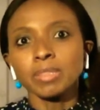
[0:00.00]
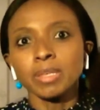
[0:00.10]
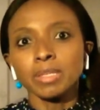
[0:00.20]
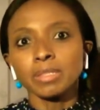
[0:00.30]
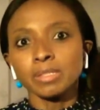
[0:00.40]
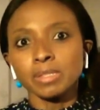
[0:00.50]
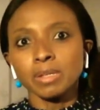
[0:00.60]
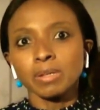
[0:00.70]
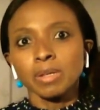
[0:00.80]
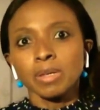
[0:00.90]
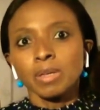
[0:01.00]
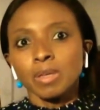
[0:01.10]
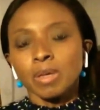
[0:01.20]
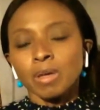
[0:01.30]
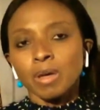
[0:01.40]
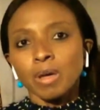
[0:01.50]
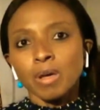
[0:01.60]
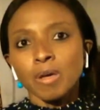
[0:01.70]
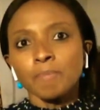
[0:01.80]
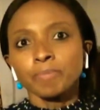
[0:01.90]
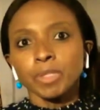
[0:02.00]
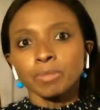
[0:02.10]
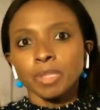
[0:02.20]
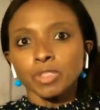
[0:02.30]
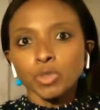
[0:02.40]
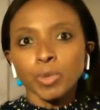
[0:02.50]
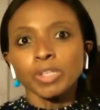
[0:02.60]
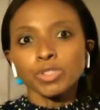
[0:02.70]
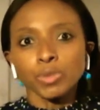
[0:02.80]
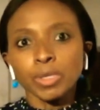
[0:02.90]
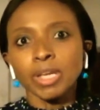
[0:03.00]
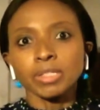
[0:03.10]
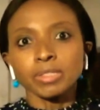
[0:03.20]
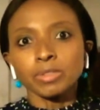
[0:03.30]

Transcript: and then there are 2 ways